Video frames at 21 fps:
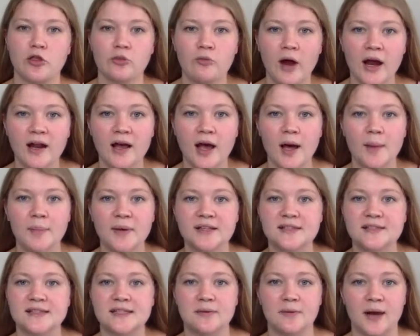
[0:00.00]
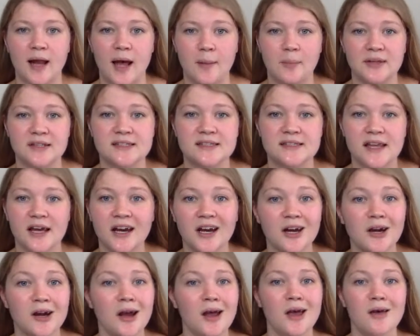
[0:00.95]
ThredUp and see what happens
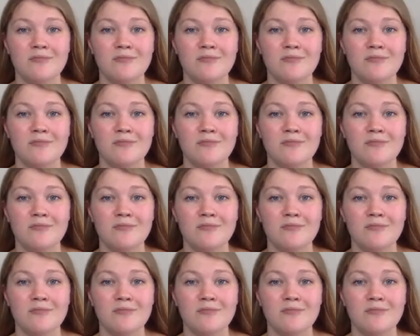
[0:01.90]
there.